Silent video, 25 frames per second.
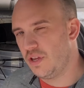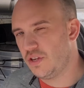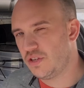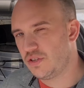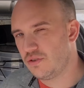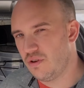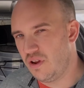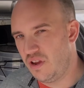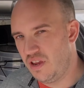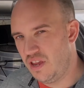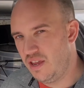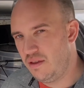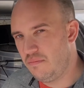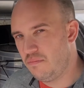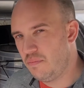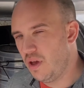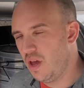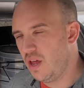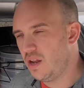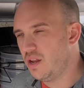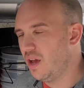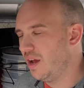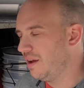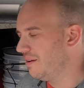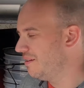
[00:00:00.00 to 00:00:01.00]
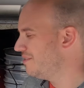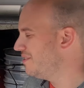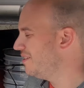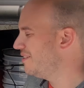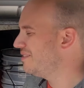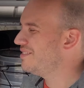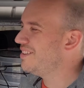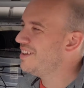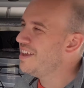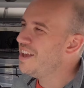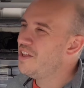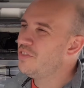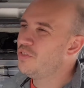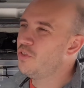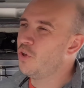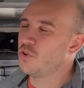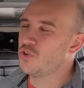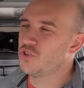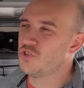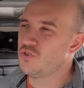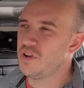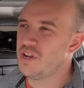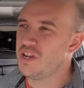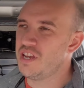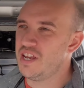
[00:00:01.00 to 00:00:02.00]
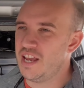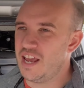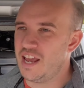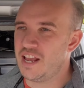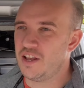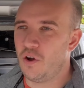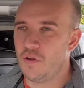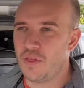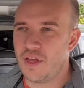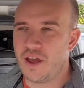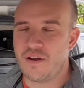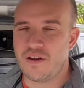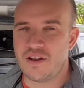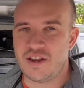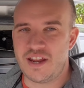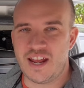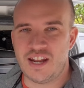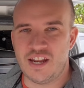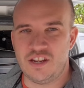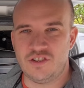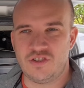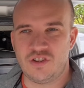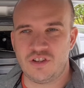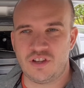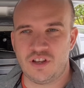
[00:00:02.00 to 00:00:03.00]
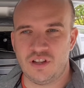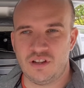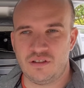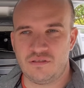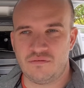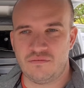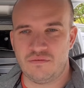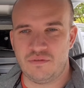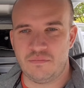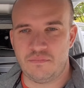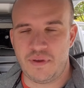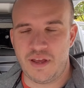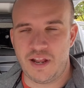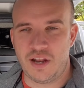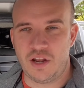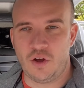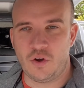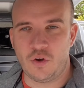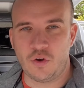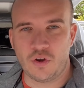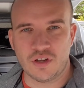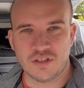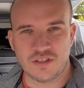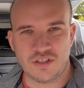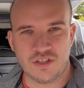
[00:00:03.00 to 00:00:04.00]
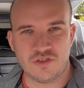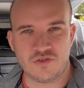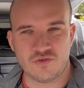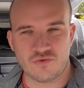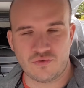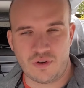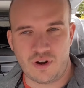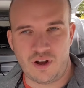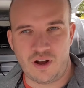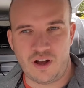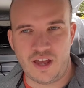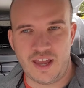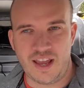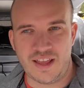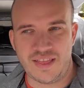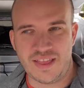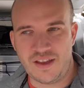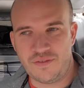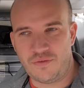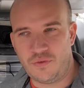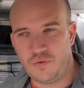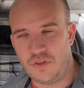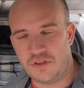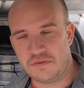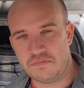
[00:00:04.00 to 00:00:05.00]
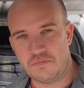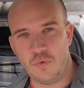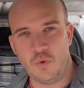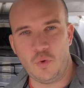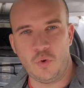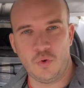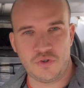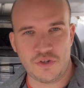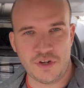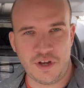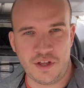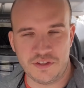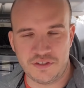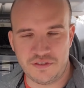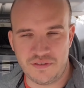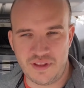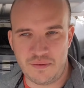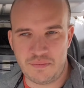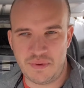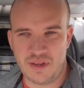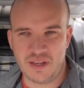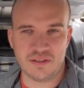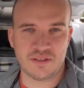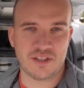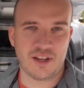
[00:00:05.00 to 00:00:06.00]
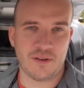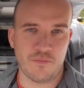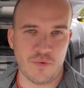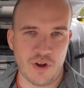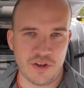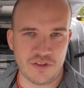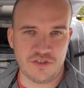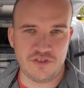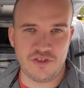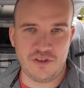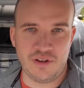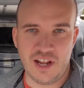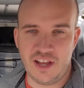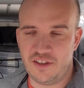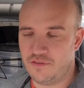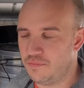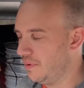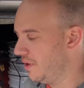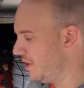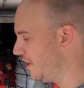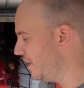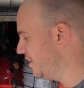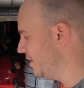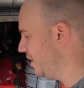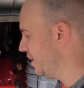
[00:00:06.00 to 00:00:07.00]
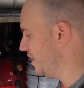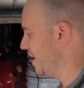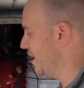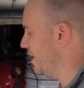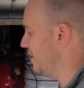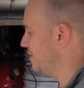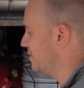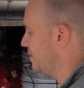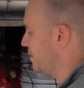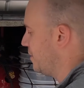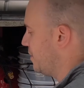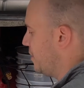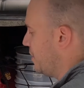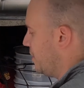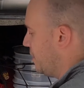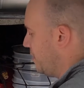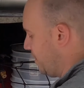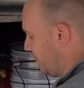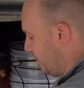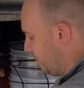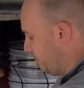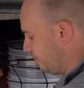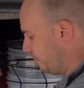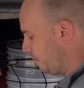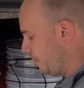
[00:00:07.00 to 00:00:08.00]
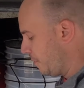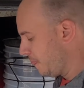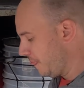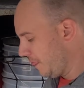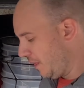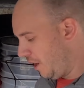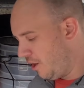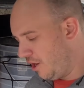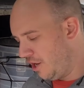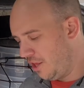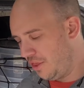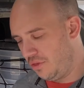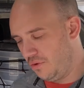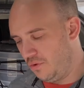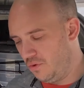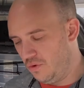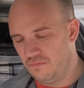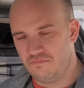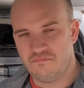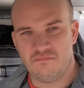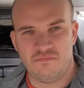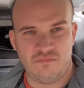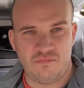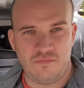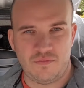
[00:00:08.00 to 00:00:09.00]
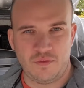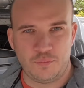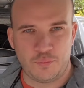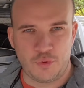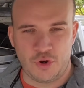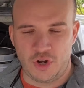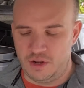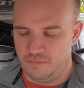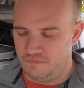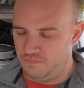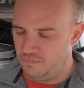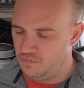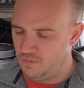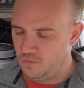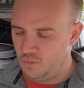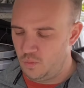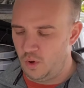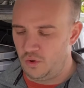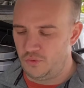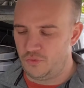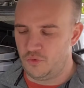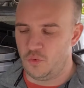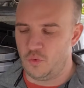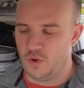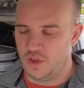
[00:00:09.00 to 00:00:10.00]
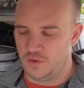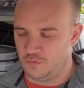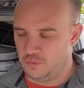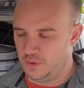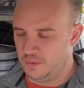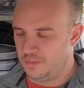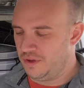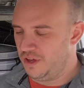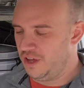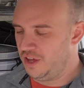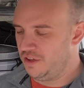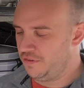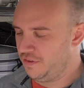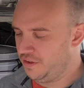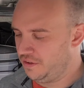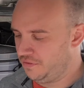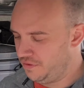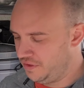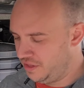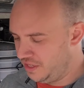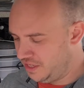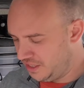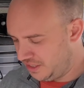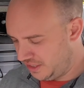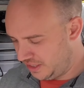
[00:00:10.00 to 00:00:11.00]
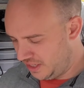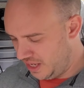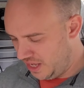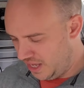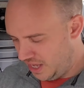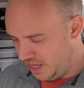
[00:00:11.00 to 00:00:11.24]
streaky, but no, not streaky. It got there in the end. It took a bit longer to dry, and therefore there's more chance of there being some residue left behind, I guess. But I thought, brilliant, waffle weave would be perfect for this.